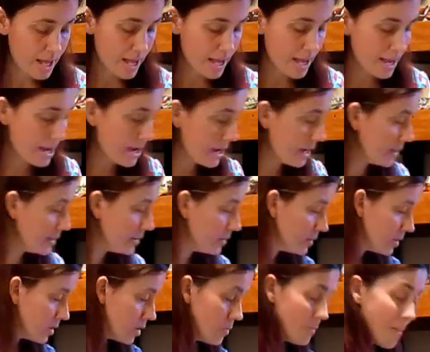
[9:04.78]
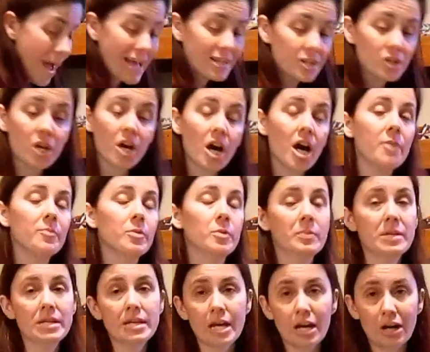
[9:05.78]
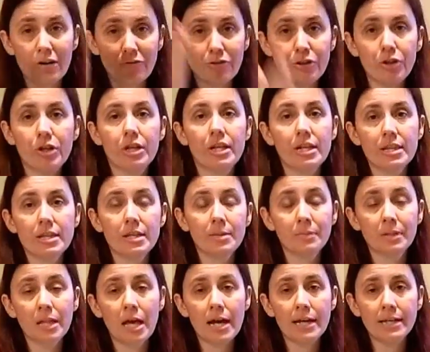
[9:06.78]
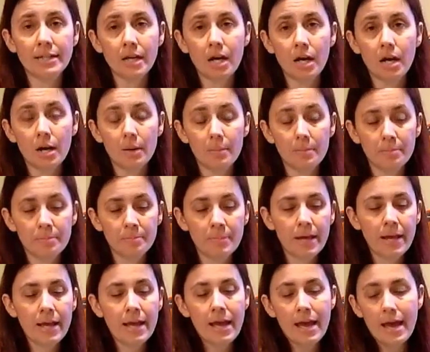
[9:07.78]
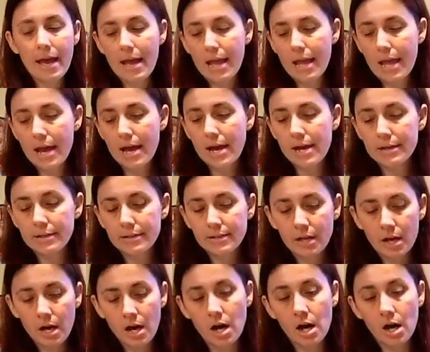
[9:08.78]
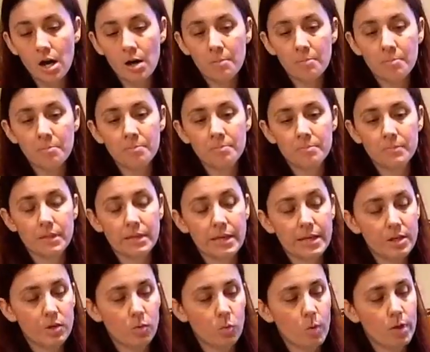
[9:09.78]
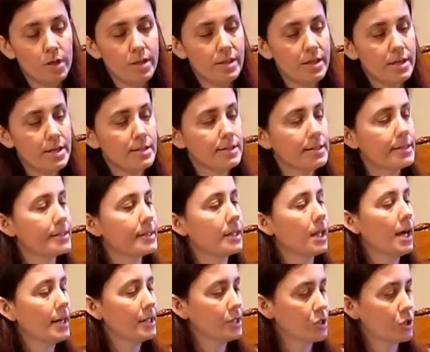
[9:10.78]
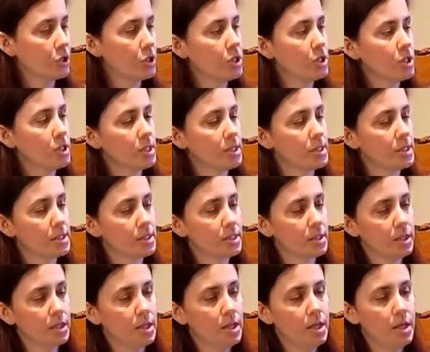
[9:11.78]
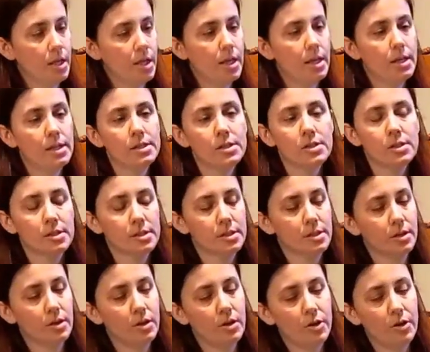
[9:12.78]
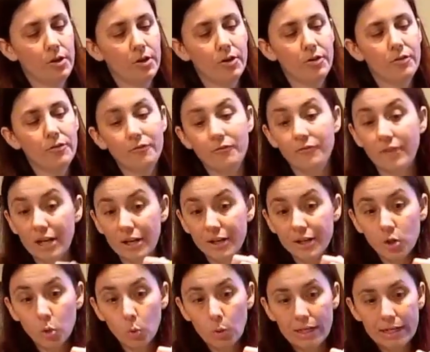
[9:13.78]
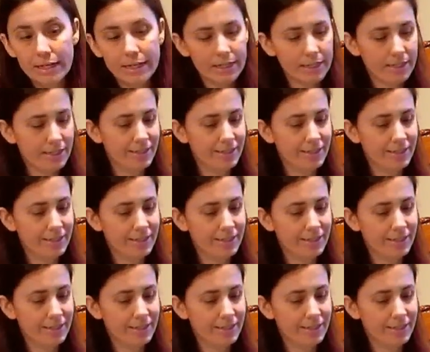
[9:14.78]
and batch cut, but be careful you're getting them lined up. And get you one of these slicers. It's very quick.